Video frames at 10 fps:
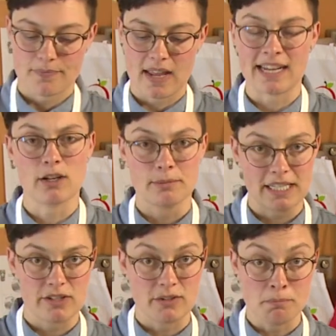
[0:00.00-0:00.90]
I
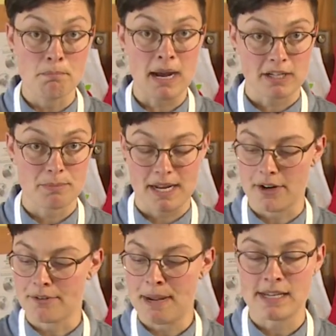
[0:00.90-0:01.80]
normally use a much
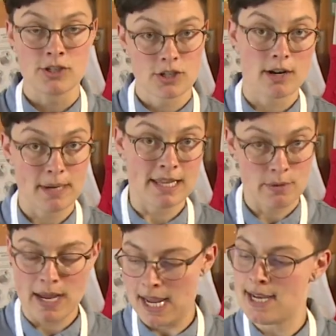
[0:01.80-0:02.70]
bigger mason jar, by the
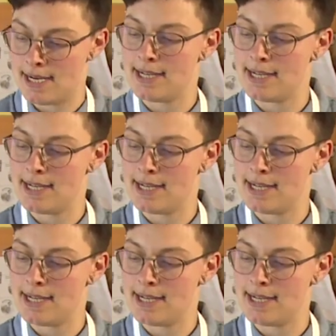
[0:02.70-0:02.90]
way,